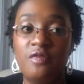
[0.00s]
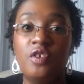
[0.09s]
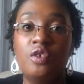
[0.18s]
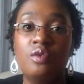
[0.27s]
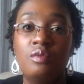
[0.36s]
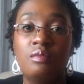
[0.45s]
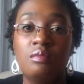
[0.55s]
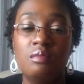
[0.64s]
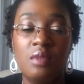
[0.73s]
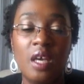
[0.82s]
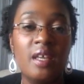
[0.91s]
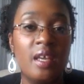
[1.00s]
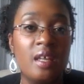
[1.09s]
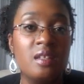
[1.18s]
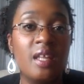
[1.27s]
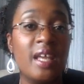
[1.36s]
If you,
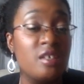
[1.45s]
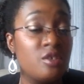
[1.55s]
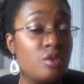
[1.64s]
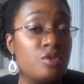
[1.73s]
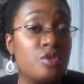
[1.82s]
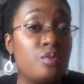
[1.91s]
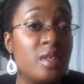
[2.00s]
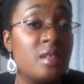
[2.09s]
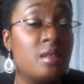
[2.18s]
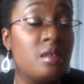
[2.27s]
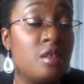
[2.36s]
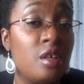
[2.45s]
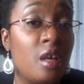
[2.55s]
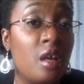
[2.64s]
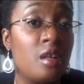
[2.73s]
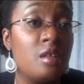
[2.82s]
again, like I told you with
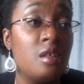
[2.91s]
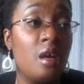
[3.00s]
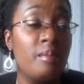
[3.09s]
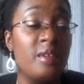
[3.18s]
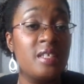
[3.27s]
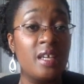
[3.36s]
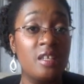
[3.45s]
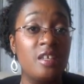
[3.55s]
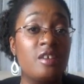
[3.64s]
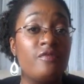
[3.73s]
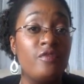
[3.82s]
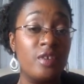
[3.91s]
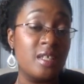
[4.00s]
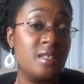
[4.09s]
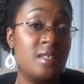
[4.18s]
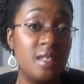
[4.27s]
the technique for
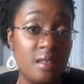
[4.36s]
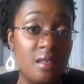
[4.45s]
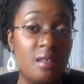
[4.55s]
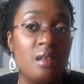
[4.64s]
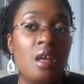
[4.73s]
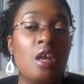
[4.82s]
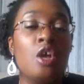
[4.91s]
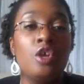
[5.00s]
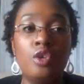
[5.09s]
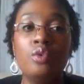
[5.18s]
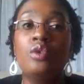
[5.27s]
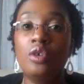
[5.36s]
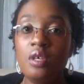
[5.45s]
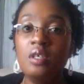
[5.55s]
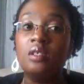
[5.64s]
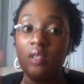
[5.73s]
concealing, you
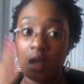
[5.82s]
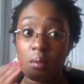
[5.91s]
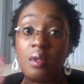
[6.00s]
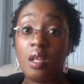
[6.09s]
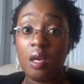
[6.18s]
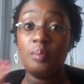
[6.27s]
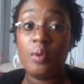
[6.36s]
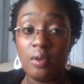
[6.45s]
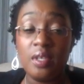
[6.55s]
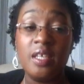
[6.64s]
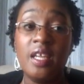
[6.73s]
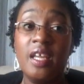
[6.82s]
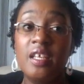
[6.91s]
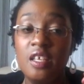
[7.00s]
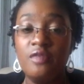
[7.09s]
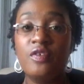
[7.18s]
could double up on it
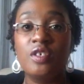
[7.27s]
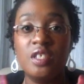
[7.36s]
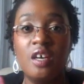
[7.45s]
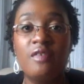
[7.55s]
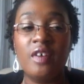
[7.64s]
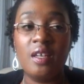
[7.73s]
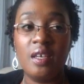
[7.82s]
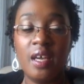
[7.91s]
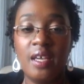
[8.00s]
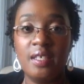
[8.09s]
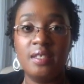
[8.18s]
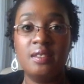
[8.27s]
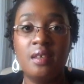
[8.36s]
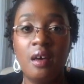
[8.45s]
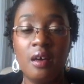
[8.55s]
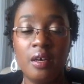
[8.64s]
and give yourself a nice